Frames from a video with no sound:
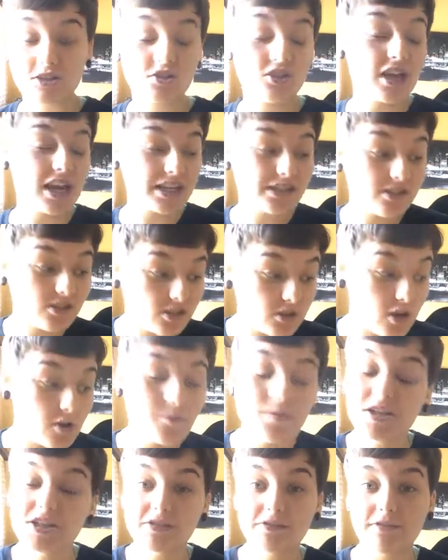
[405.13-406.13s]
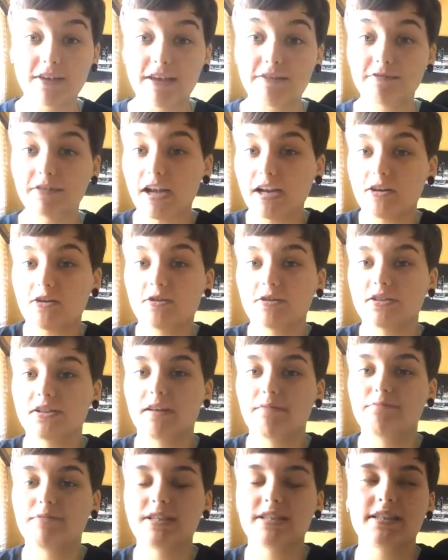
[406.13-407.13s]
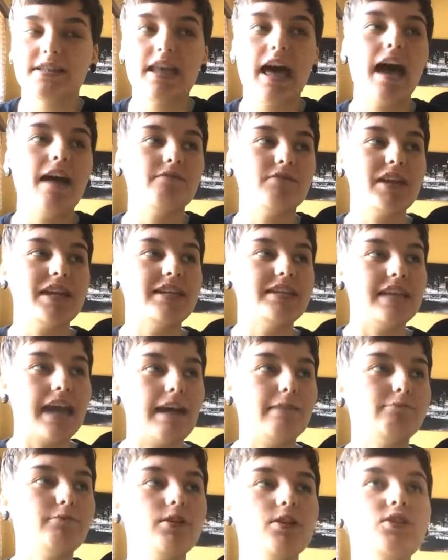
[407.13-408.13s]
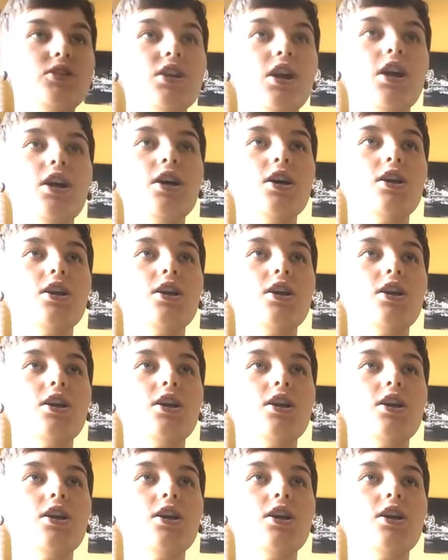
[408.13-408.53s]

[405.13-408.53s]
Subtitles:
She had so much faith that her son was alive, and that was